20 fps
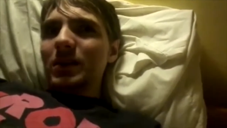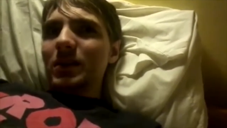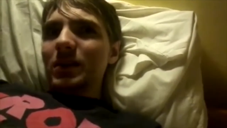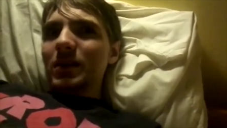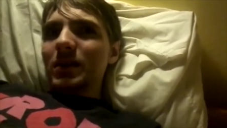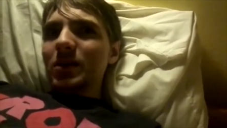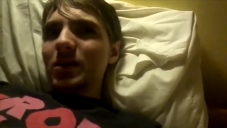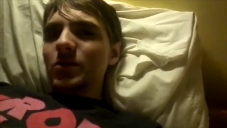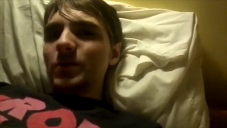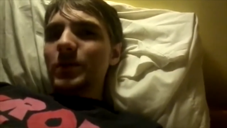
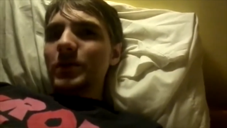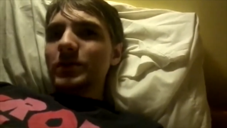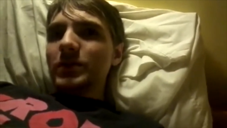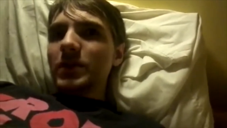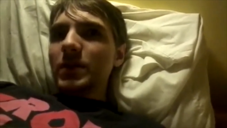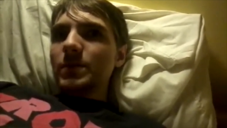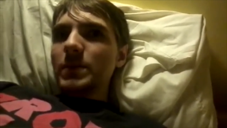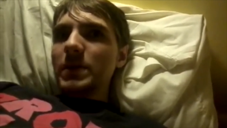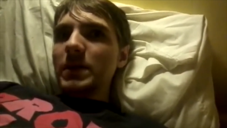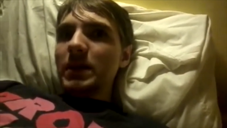like almost
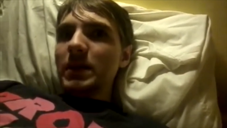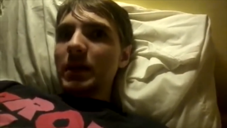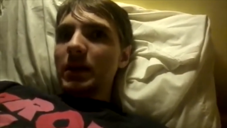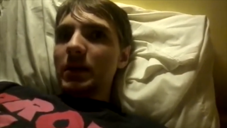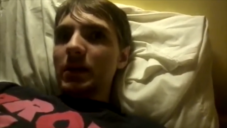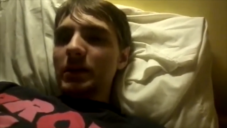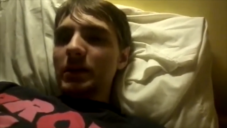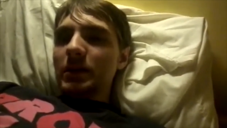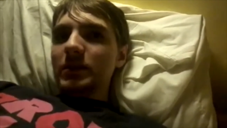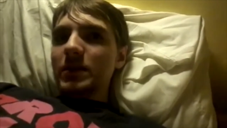
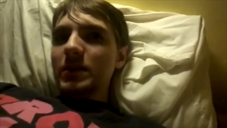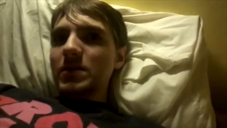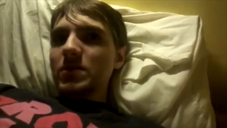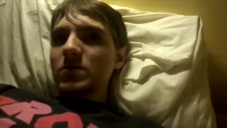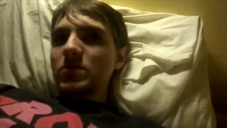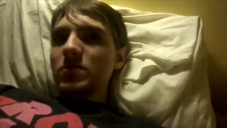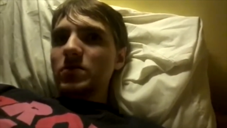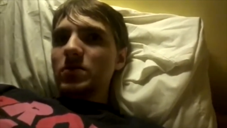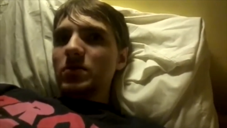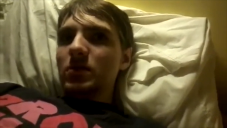comedically
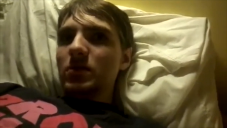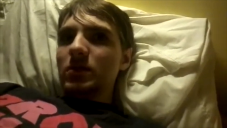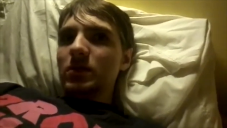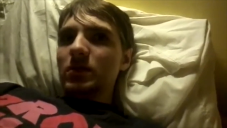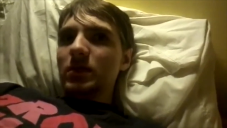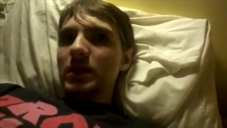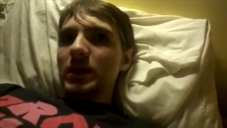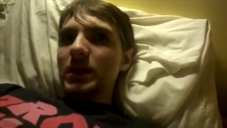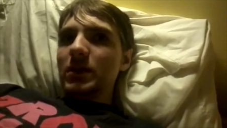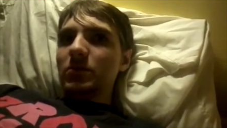so.
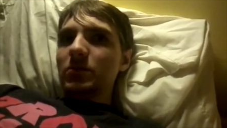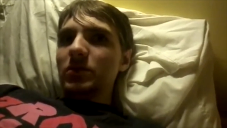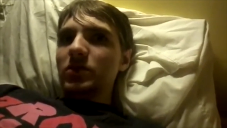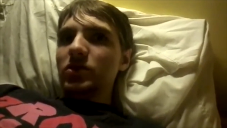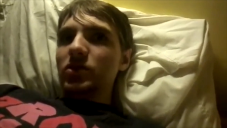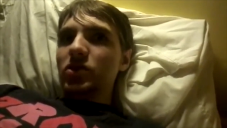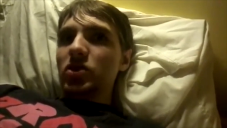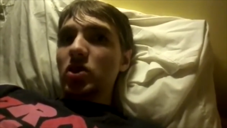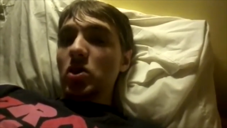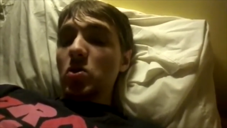Like, it was
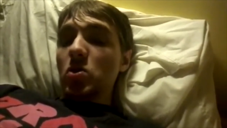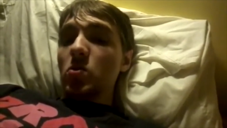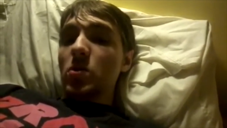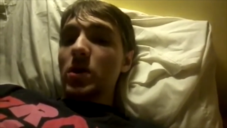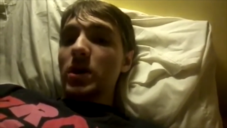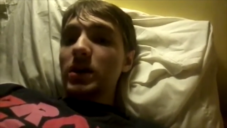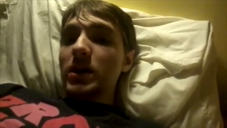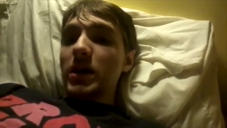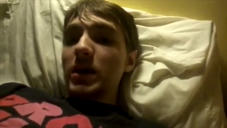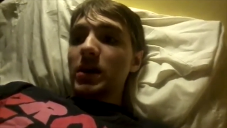so
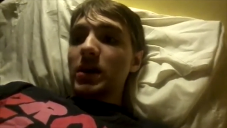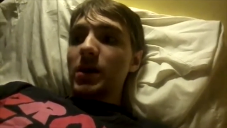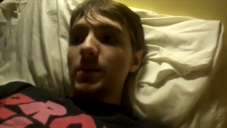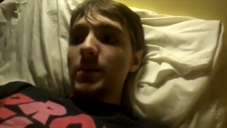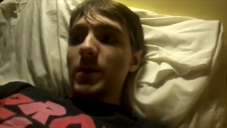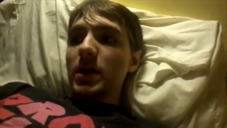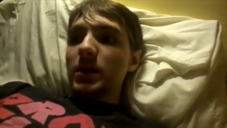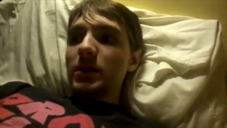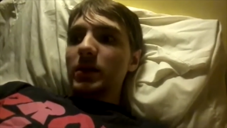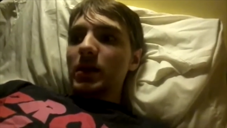
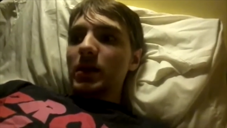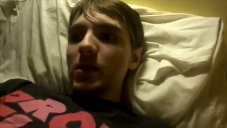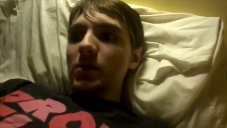anticlimactic.